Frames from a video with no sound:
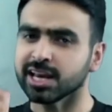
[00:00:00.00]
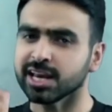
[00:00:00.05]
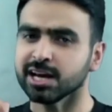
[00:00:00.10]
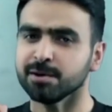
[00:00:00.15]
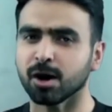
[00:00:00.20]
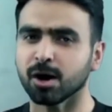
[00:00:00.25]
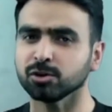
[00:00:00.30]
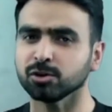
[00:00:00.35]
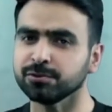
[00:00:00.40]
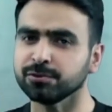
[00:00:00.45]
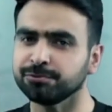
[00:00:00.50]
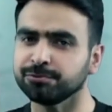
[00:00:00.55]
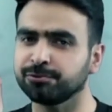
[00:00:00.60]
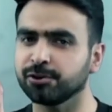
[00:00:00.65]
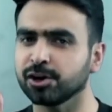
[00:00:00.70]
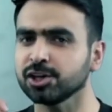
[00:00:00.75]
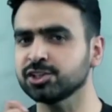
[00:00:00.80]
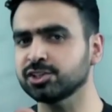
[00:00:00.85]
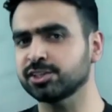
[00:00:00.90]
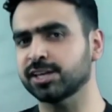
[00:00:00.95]
about the
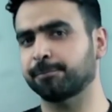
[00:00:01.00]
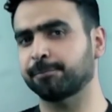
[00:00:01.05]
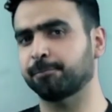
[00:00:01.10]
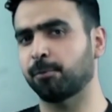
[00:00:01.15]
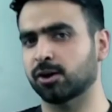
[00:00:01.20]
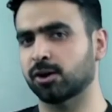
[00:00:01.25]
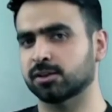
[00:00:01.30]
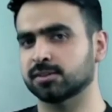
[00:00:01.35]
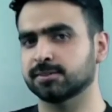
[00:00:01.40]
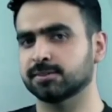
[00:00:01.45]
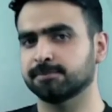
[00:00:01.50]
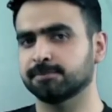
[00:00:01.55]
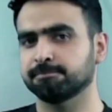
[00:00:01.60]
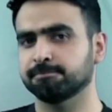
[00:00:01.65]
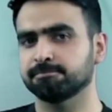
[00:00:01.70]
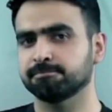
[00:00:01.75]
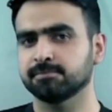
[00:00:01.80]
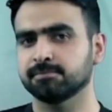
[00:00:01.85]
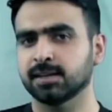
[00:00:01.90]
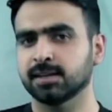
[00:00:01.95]
first checkbox.
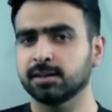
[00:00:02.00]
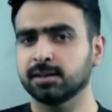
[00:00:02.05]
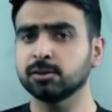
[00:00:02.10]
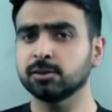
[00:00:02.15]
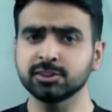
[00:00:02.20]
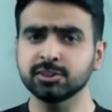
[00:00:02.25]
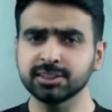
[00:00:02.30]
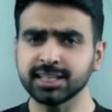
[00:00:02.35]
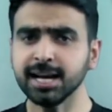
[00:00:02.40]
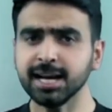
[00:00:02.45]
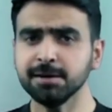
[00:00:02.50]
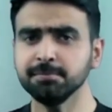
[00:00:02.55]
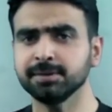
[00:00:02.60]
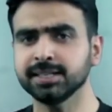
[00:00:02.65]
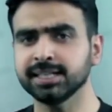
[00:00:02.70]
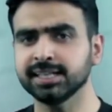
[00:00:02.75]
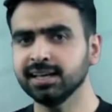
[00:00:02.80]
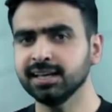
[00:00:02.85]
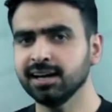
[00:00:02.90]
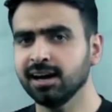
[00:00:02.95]
Now tell
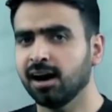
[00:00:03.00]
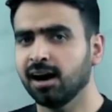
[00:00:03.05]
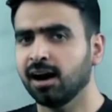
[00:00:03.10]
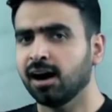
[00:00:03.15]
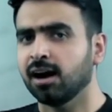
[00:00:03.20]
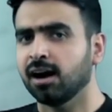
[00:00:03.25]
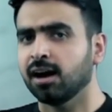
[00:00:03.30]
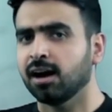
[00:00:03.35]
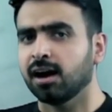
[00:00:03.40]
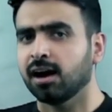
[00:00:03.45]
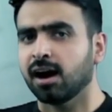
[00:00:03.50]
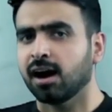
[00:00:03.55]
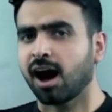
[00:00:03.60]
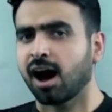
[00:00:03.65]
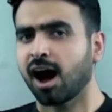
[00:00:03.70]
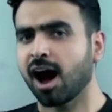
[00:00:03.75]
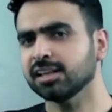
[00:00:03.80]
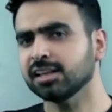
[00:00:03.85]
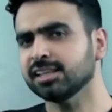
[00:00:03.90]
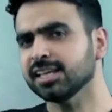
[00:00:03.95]
me,
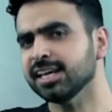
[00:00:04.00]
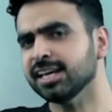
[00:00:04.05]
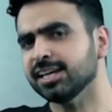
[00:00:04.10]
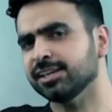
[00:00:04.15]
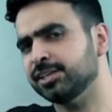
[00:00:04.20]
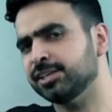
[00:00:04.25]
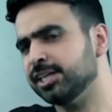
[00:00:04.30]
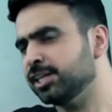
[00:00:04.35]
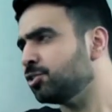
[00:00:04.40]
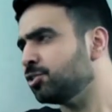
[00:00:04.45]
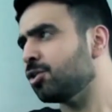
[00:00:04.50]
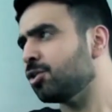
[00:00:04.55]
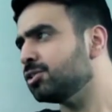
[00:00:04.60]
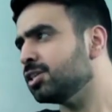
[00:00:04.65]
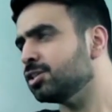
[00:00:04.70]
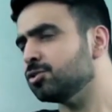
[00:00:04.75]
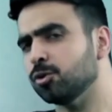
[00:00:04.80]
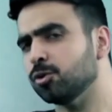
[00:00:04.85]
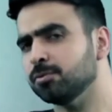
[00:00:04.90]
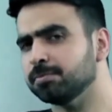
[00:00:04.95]
are they resources
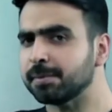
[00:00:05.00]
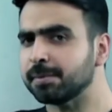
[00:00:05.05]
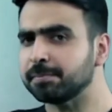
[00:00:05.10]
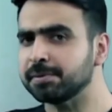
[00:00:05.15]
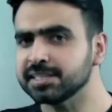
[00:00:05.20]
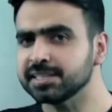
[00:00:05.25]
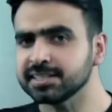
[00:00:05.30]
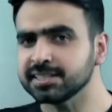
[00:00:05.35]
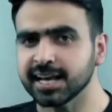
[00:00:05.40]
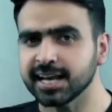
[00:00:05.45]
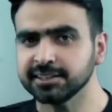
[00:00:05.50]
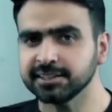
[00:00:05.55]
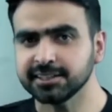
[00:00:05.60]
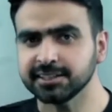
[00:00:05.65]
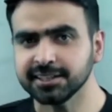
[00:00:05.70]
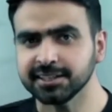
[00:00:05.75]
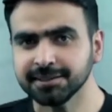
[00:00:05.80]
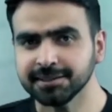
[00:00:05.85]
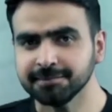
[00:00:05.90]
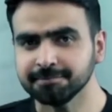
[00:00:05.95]
owned by business
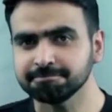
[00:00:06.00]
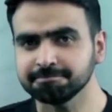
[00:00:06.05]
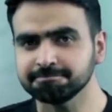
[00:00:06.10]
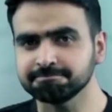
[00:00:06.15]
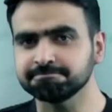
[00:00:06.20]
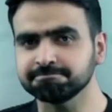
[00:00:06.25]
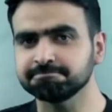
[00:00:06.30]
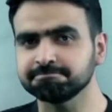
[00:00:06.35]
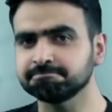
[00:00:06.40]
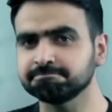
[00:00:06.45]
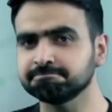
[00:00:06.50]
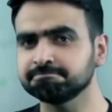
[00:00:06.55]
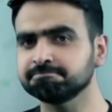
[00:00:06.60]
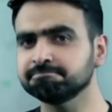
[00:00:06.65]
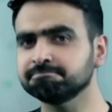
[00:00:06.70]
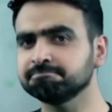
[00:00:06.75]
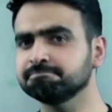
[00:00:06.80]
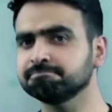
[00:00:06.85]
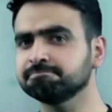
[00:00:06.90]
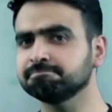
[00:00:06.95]
entity?
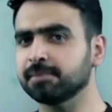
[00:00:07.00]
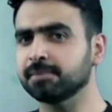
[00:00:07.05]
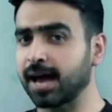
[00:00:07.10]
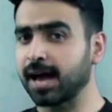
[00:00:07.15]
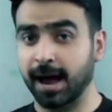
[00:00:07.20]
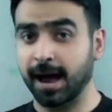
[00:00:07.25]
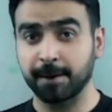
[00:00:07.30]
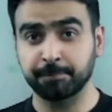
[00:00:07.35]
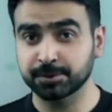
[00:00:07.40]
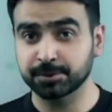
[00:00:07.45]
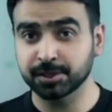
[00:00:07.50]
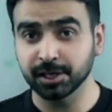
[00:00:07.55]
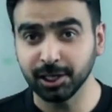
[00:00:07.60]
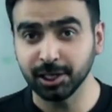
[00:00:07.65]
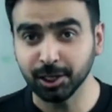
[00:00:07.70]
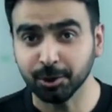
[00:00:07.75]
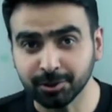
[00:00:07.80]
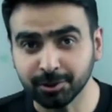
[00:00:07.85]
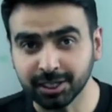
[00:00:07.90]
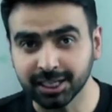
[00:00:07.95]

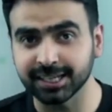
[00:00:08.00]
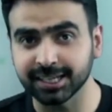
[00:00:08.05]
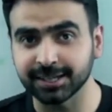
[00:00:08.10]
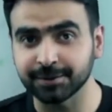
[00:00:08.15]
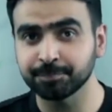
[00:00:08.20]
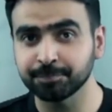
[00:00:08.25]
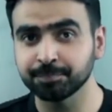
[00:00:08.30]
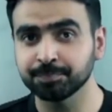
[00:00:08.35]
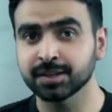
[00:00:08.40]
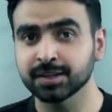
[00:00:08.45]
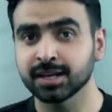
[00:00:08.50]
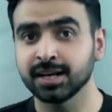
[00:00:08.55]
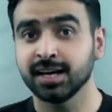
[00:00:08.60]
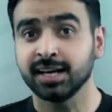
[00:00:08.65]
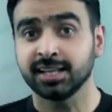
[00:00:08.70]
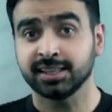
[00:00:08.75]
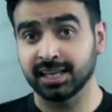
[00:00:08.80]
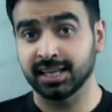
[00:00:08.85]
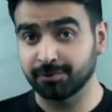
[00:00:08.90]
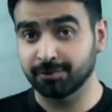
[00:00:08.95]
Absolutely.
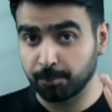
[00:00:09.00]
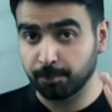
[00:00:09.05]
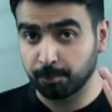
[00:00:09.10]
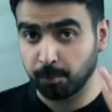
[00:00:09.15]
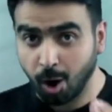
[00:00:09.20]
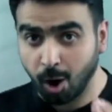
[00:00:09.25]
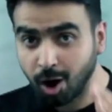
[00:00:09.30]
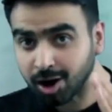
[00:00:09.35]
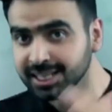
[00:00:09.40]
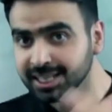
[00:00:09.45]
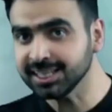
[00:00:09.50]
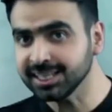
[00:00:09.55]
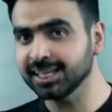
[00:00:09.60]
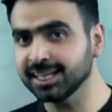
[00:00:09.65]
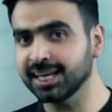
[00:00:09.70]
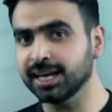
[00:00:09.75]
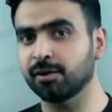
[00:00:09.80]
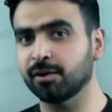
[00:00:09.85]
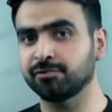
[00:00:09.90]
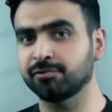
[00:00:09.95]
They were bought in the
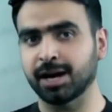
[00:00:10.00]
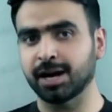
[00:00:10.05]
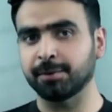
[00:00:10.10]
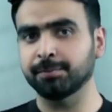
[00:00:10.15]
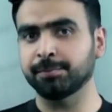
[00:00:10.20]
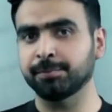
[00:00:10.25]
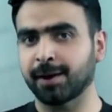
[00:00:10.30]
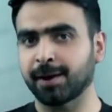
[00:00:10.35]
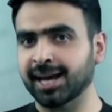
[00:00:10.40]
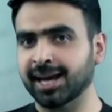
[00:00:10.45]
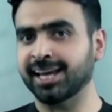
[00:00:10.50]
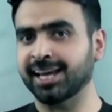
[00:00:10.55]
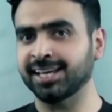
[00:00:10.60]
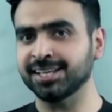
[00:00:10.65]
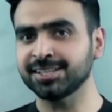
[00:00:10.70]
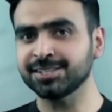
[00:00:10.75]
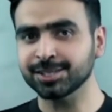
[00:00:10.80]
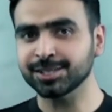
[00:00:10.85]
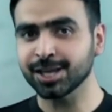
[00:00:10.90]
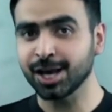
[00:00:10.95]
name of Yummy
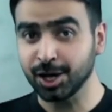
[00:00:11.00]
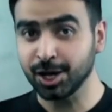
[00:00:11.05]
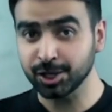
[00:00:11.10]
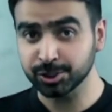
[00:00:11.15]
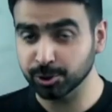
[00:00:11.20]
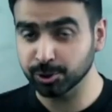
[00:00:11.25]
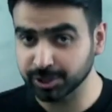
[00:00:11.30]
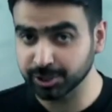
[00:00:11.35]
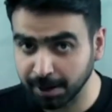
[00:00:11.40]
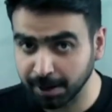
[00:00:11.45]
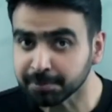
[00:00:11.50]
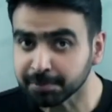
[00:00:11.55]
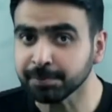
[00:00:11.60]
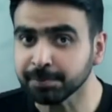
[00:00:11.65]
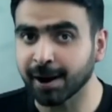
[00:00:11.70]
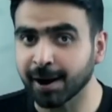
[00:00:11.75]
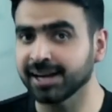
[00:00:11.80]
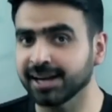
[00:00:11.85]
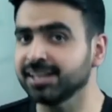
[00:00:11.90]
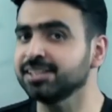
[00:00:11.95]
Bites, so Yummy
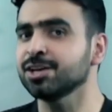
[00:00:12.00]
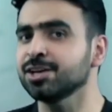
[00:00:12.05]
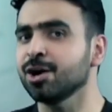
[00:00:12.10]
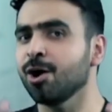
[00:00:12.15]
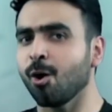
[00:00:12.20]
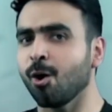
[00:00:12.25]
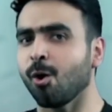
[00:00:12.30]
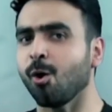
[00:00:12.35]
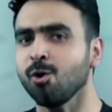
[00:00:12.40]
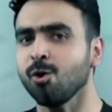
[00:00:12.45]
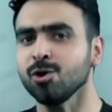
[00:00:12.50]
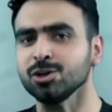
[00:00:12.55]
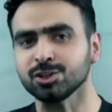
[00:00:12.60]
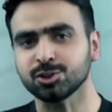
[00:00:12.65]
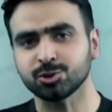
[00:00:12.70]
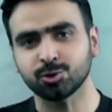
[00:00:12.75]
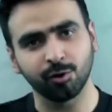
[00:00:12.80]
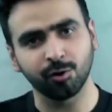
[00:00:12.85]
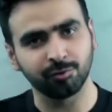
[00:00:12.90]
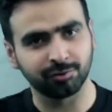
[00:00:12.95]
Bites own
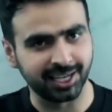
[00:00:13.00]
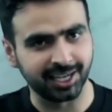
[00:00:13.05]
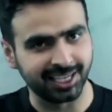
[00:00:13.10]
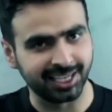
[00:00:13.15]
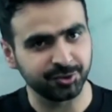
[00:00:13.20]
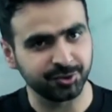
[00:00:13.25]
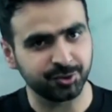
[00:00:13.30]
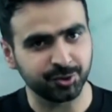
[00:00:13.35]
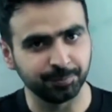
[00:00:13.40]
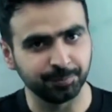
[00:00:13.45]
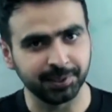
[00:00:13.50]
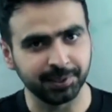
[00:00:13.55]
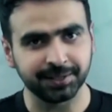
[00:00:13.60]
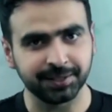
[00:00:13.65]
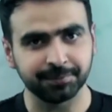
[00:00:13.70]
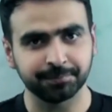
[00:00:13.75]
stove, grill and chimney.